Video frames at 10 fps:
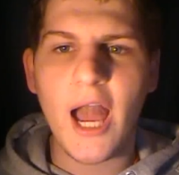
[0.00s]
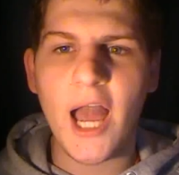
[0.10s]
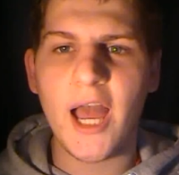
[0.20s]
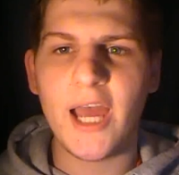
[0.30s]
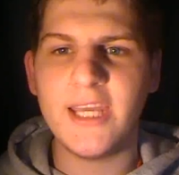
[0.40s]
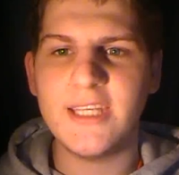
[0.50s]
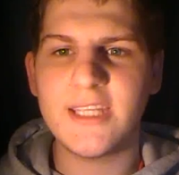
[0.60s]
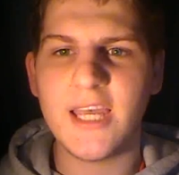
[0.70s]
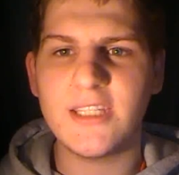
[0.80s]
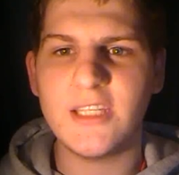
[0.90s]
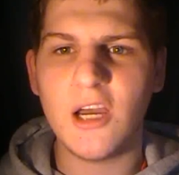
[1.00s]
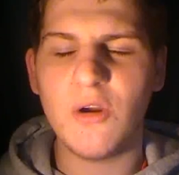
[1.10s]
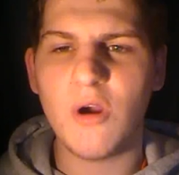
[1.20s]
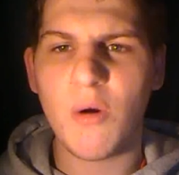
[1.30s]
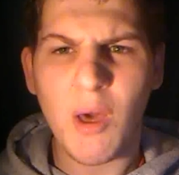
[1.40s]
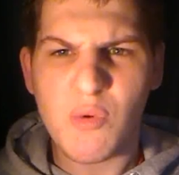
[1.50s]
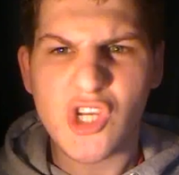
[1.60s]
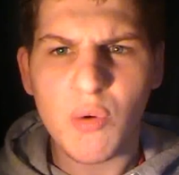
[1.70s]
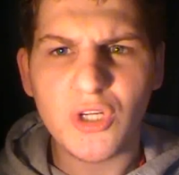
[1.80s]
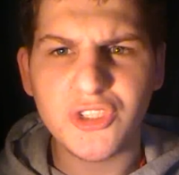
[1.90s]
And he says, you know, "Well, I
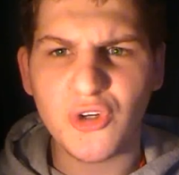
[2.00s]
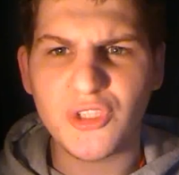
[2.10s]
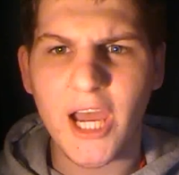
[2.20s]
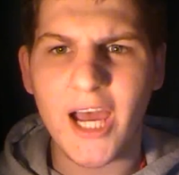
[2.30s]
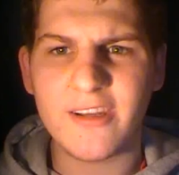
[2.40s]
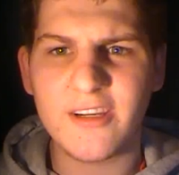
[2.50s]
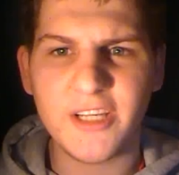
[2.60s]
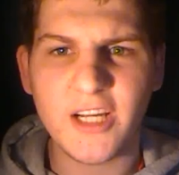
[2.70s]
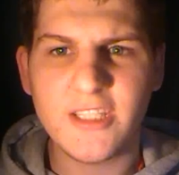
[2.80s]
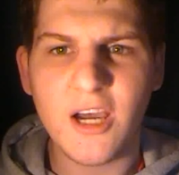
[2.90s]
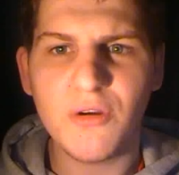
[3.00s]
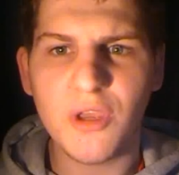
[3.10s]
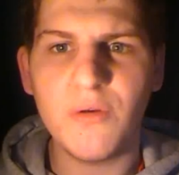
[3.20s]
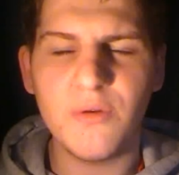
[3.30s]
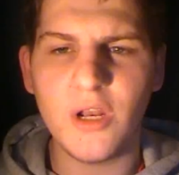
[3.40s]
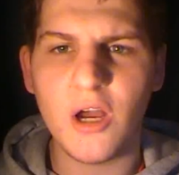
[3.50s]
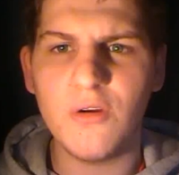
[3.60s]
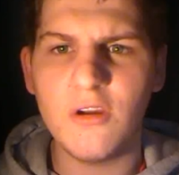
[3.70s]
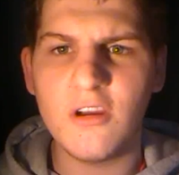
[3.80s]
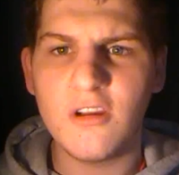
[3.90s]
wish I was your dad, because I'd tell you, you know,